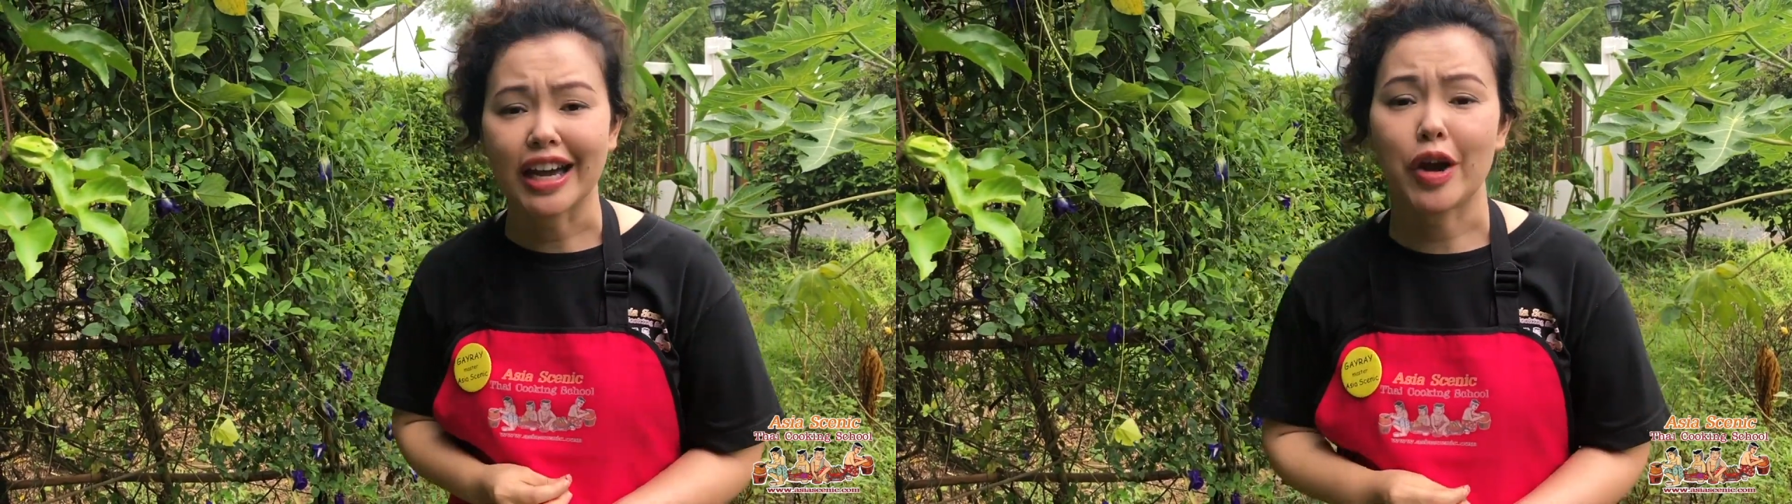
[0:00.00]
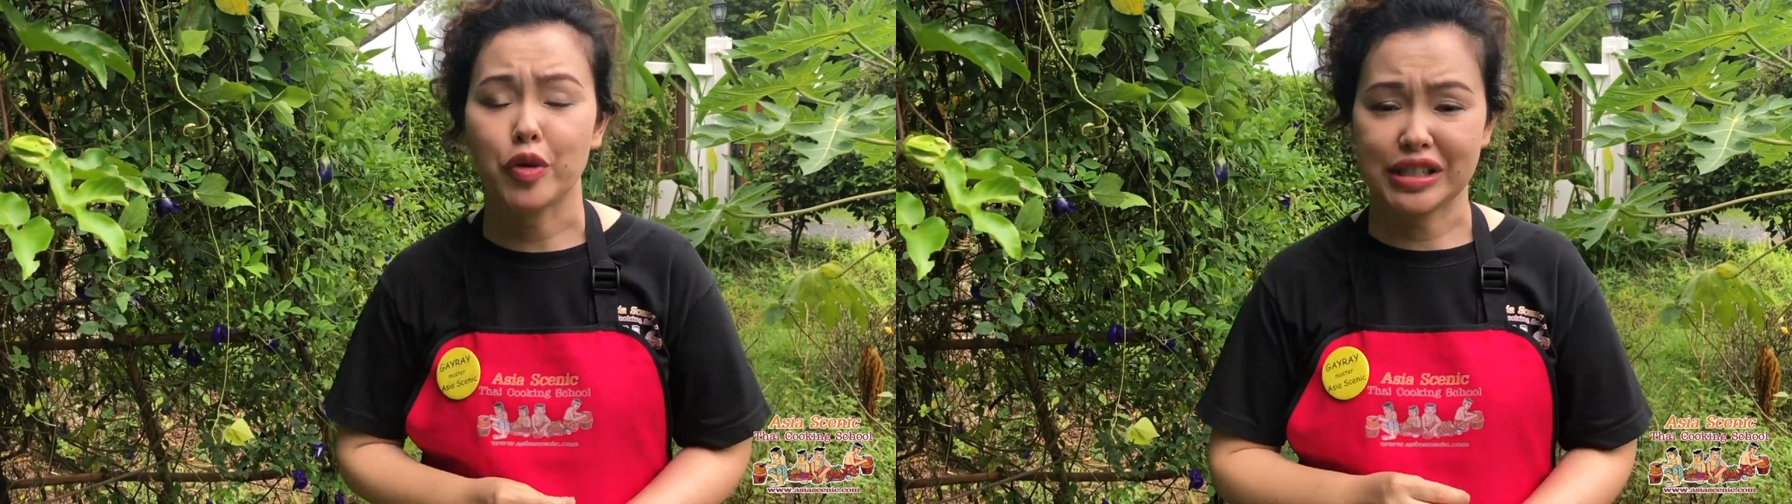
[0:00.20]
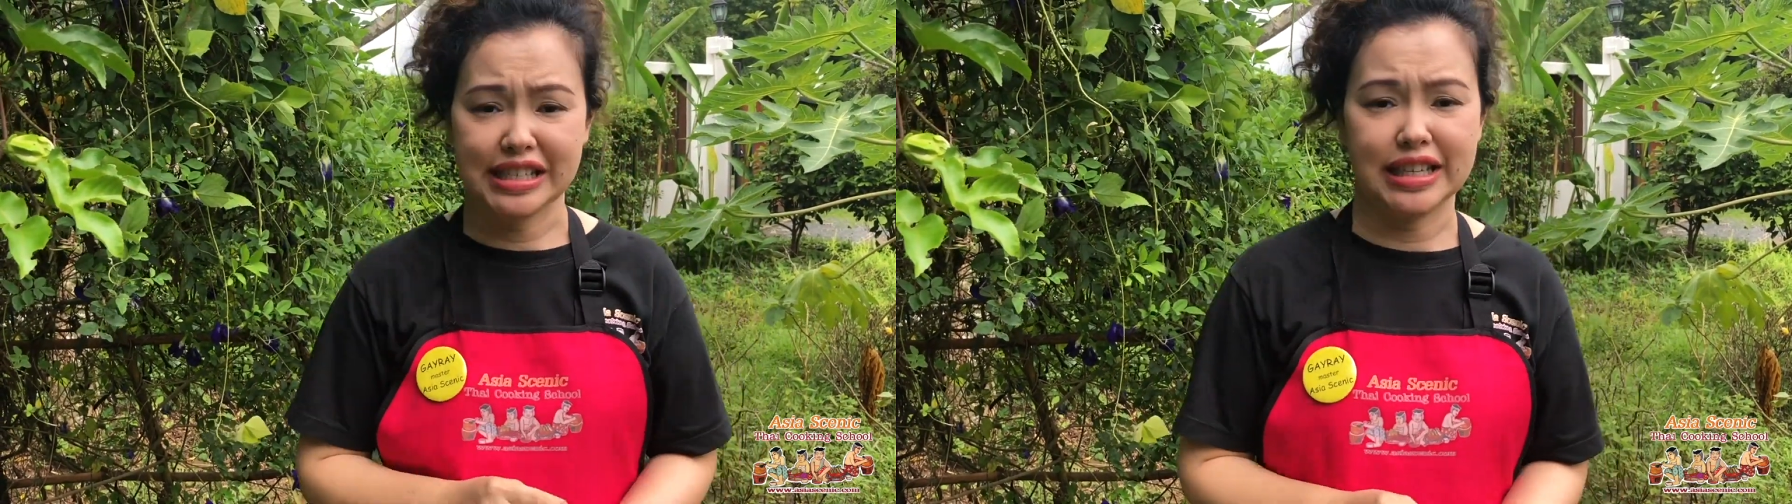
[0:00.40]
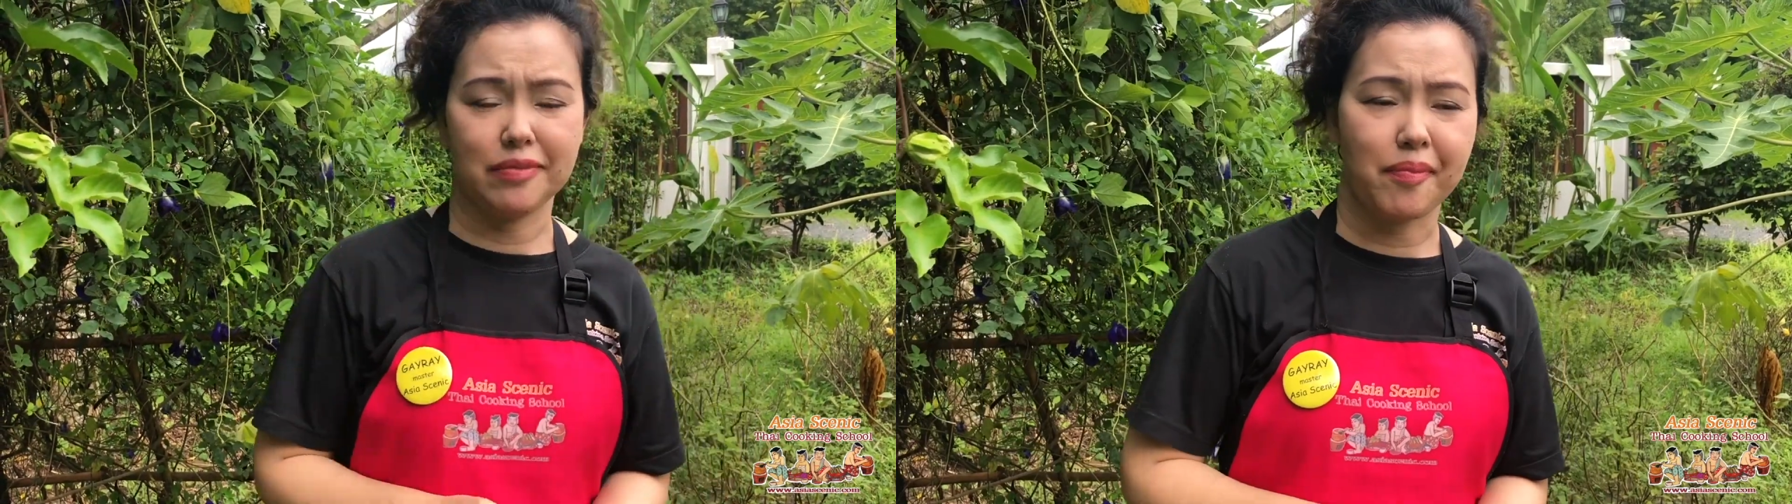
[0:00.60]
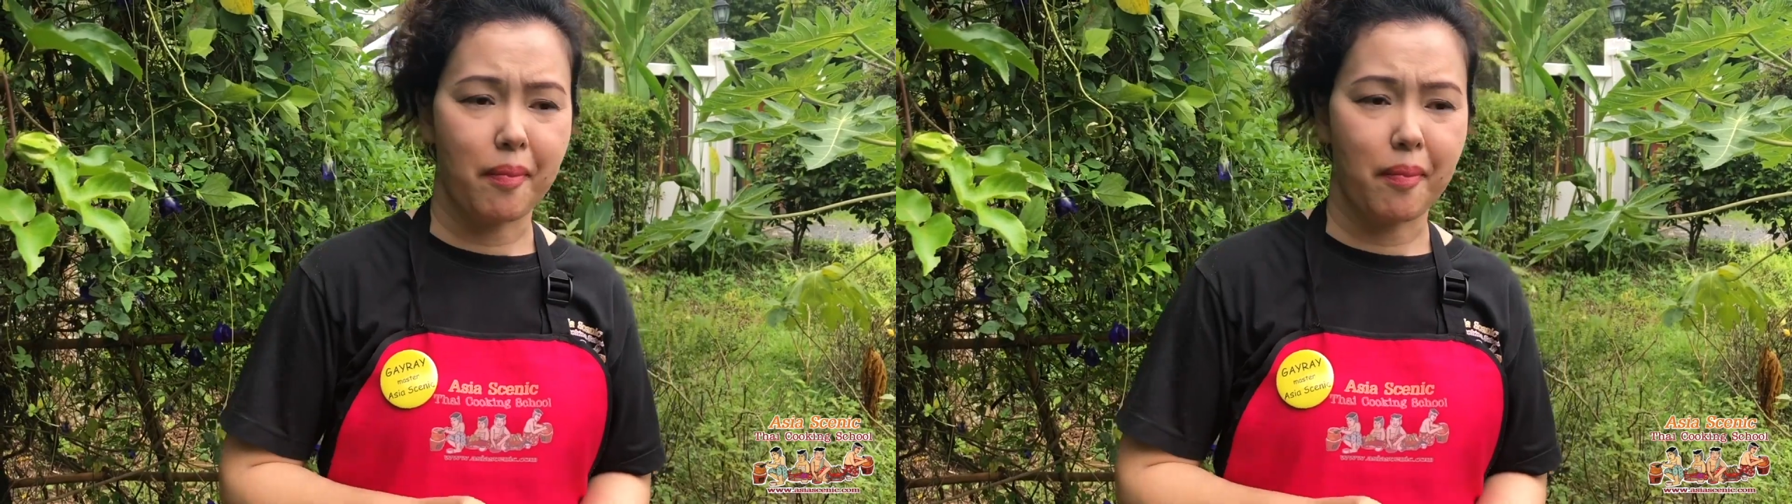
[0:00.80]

carotene.